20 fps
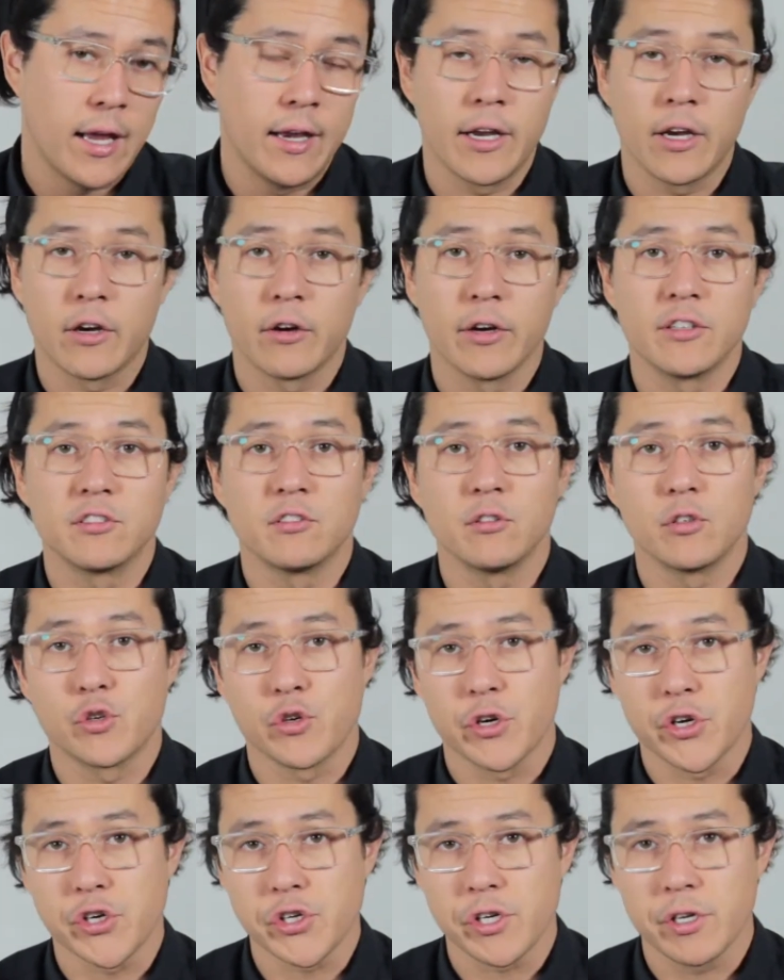and increased
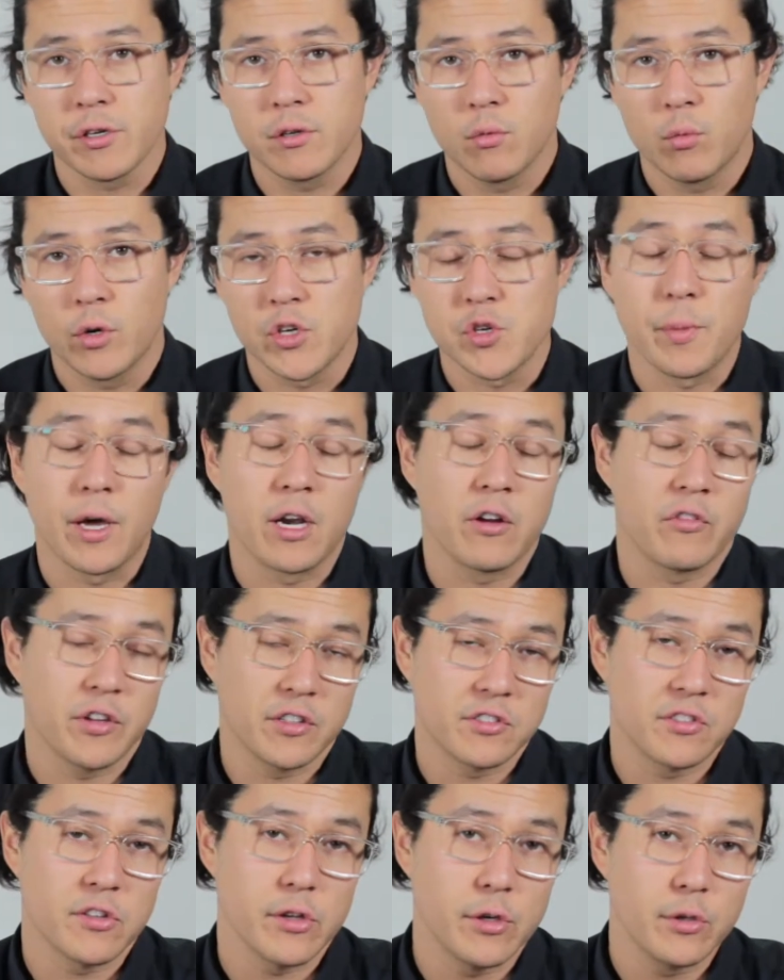nutrition, which
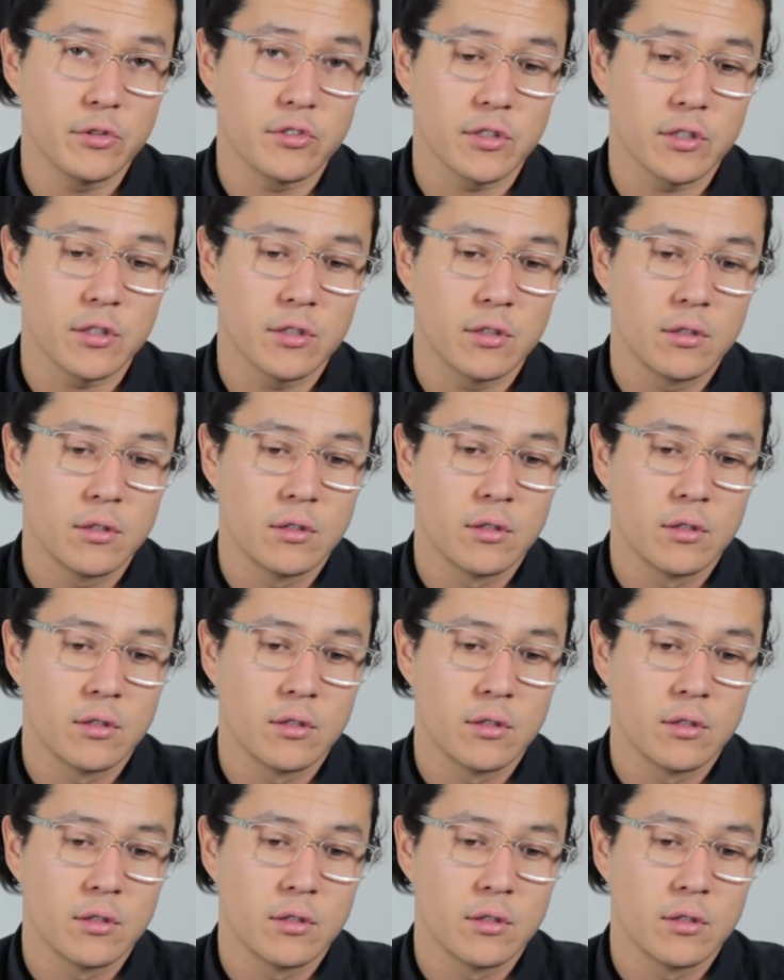benefits the user.